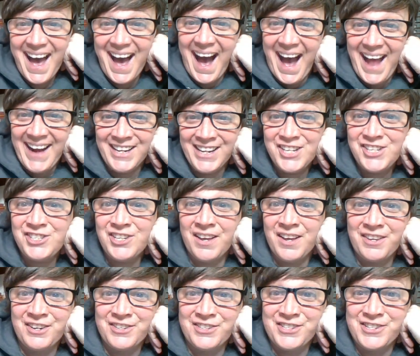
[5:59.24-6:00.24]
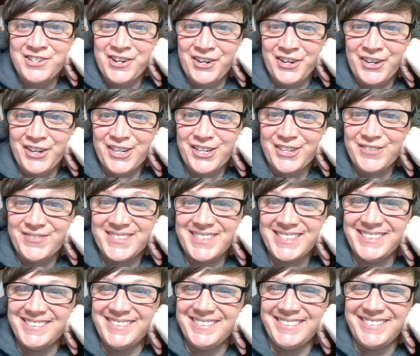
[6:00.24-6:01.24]
on each other's nerves.
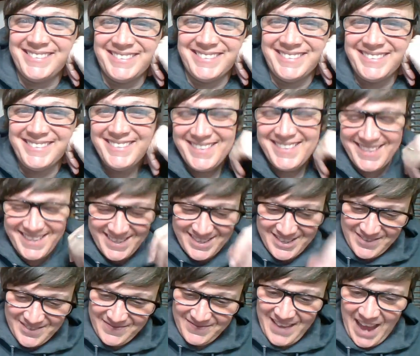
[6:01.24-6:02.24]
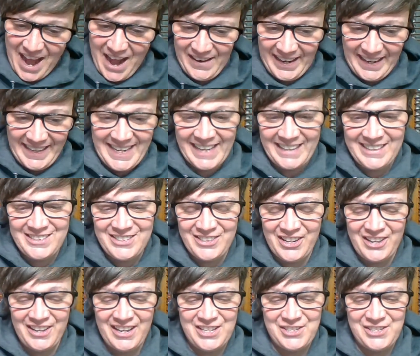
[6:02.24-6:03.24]
All right, next journal